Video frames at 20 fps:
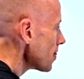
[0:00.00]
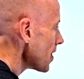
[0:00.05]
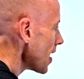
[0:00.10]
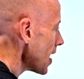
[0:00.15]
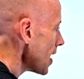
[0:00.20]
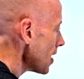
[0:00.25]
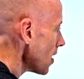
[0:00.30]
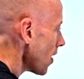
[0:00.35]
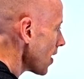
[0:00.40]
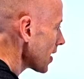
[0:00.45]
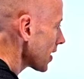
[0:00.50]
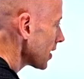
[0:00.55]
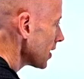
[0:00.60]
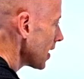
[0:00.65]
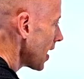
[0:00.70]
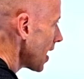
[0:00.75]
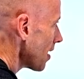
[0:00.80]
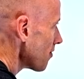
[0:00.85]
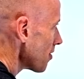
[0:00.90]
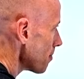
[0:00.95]
Then I
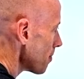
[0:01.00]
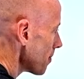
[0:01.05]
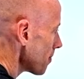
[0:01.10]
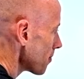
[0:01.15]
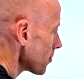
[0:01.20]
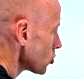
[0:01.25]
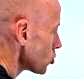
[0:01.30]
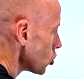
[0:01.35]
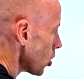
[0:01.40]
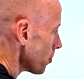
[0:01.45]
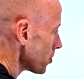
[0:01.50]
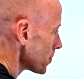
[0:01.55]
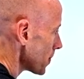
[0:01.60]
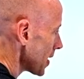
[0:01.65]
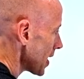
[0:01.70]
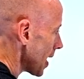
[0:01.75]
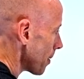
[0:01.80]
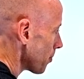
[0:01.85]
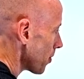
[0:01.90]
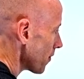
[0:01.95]
can have it jobs
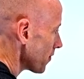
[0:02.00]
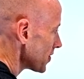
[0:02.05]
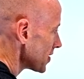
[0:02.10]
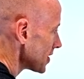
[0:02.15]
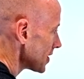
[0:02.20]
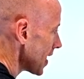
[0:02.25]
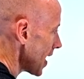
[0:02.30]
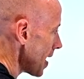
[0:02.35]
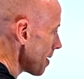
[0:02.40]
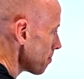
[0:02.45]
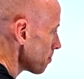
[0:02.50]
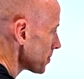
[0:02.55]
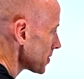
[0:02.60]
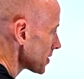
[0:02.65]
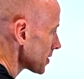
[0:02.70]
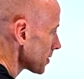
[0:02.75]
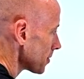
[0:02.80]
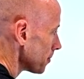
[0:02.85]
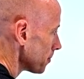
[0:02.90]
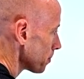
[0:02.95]
made up of
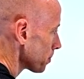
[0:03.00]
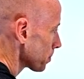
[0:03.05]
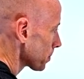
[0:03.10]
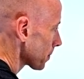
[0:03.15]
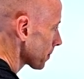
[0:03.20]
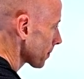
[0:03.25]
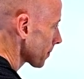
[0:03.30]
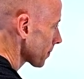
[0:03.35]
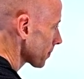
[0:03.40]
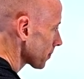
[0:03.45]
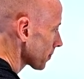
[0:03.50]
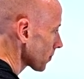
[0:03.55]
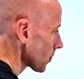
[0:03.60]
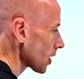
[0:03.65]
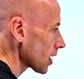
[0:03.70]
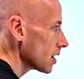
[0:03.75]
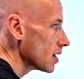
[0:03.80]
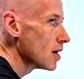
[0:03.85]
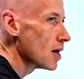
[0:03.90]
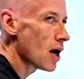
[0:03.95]
steps.
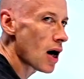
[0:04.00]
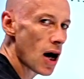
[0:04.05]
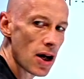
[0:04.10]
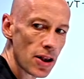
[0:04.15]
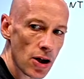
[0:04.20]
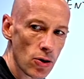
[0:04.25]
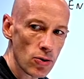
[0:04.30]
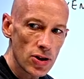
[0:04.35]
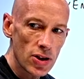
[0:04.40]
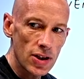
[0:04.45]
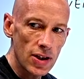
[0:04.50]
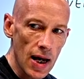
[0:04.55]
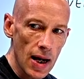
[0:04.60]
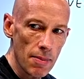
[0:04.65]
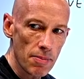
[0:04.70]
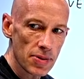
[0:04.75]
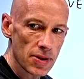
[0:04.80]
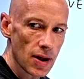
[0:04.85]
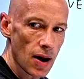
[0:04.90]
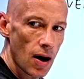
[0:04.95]
And those
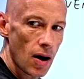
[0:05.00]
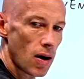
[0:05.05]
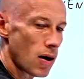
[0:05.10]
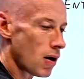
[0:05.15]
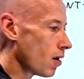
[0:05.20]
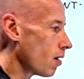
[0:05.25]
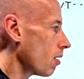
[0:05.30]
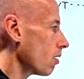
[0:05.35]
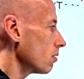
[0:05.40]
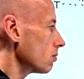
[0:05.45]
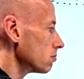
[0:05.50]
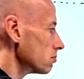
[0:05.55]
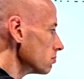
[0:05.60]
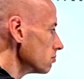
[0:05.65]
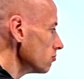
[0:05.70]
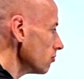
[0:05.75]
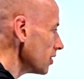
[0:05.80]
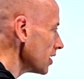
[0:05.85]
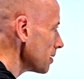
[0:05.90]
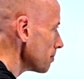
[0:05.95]
steps are
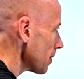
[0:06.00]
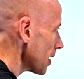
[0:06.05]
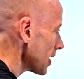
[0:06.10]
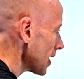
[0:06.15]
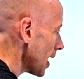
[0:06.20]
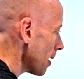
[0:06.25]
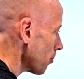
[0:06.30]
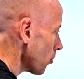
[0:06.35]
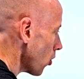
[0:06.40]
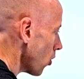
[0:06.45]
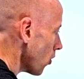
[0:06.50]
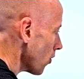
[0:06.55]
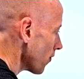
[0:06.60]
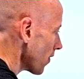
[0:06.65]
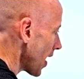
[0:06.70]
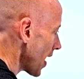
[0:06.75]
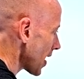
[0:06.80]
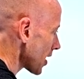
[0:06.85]
really made up of